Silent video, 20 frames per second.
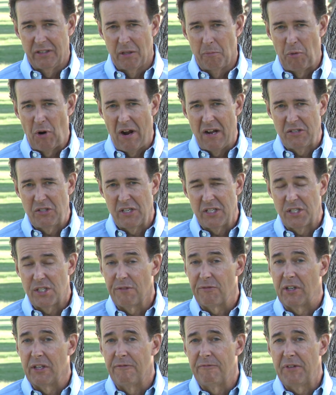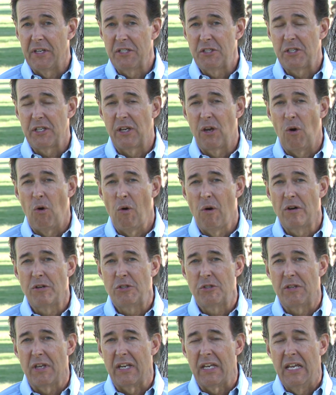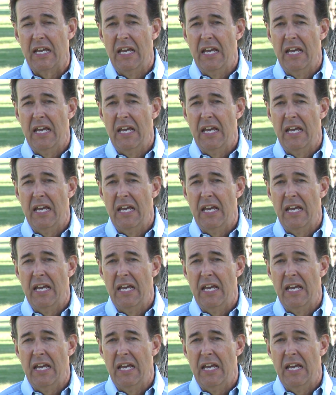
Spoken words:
the process of convincing a horse that